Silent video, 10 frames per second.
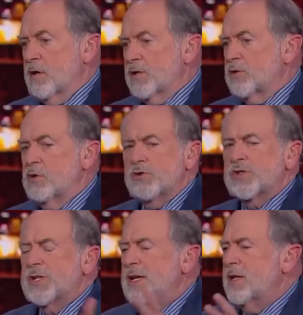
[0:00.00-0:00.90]
so you
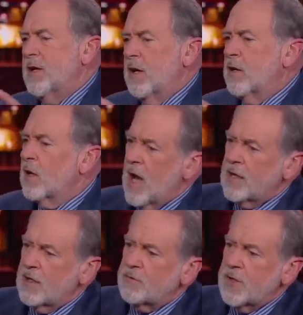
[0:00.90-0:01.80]
see a
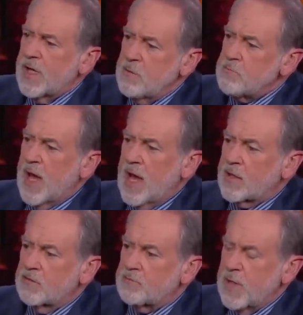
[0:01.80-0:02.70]
lot of the
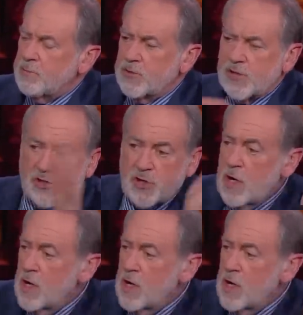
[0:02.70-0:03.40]
impact of people just